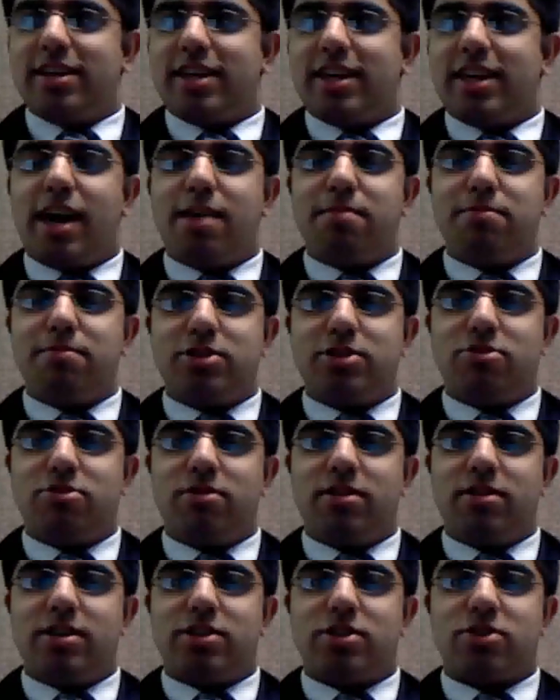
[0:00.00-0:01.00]

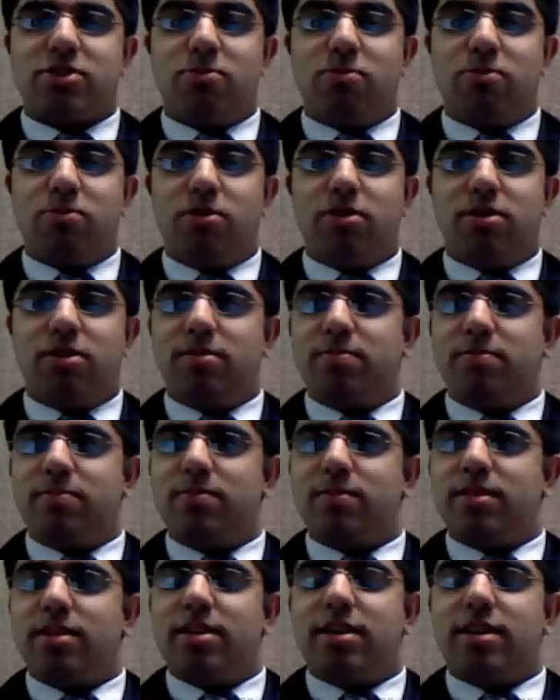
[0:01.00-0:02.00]
chemistry is cool,
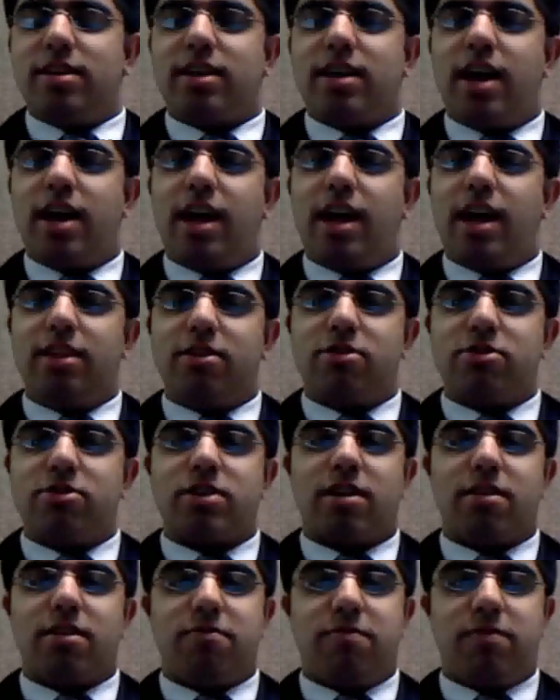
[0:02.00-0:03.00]

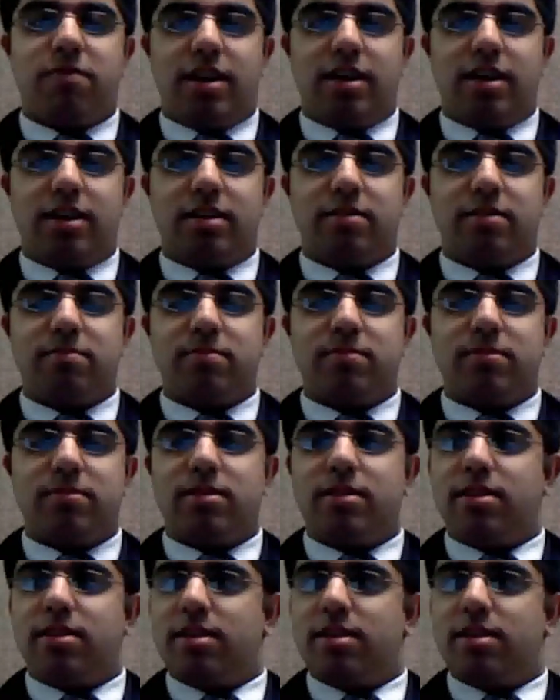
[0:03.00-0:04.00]
colors are fun.
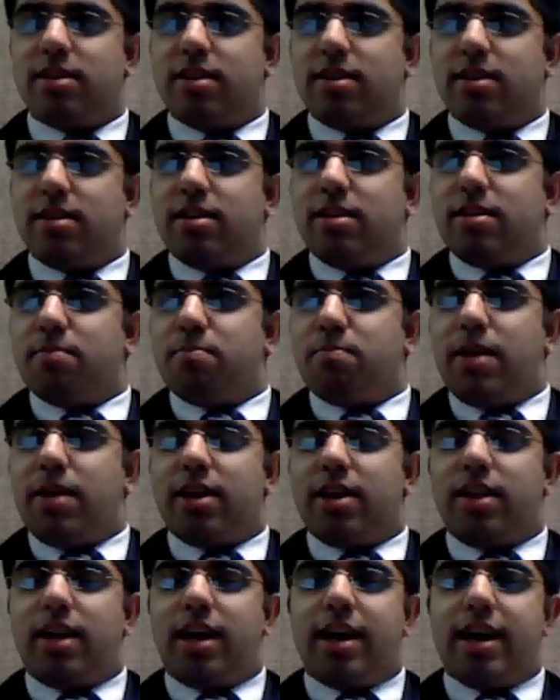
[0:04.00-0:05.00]

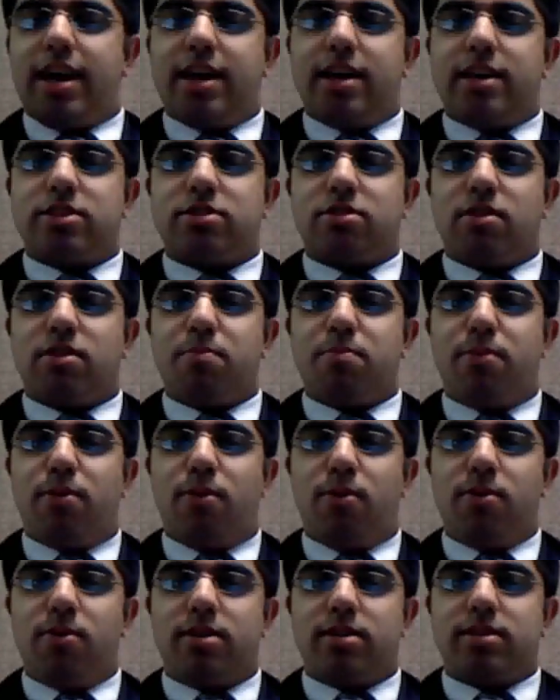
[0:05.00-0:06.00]
Metal ions are
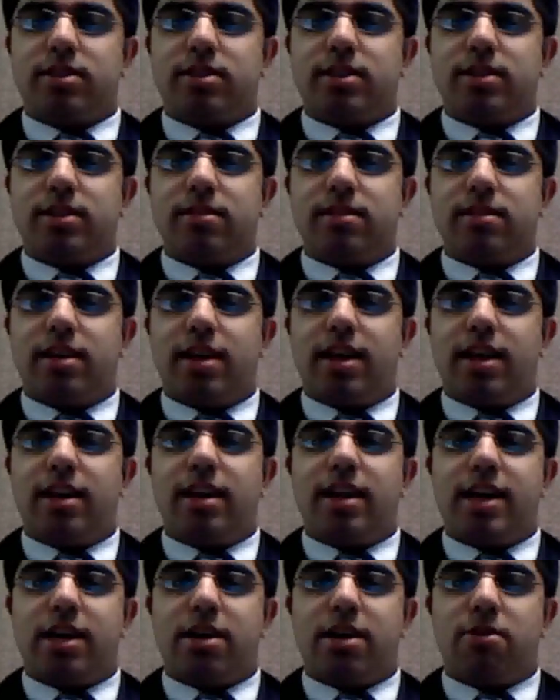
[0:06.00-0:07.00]
important, and
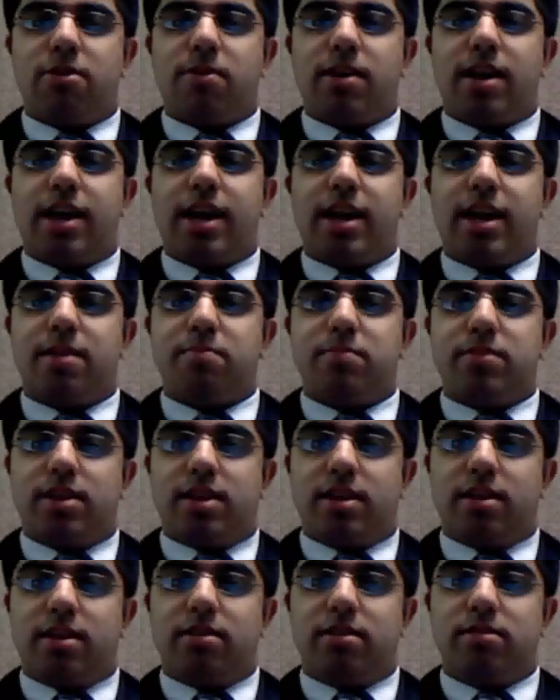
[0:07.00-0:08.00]
now I am
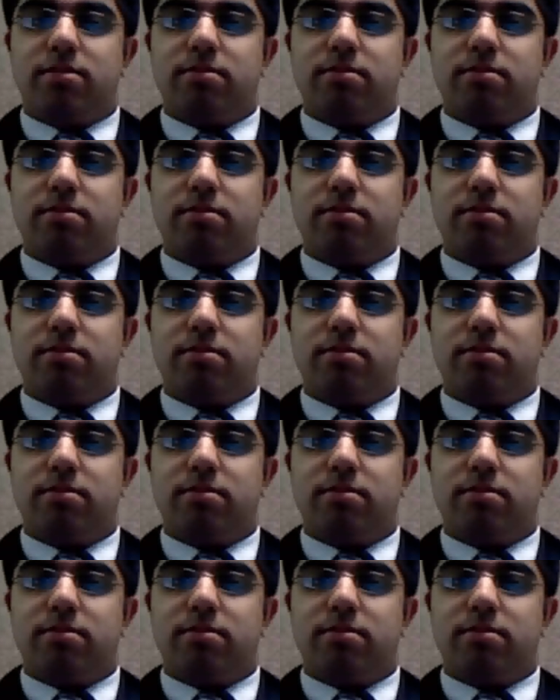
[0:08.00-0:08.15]
done.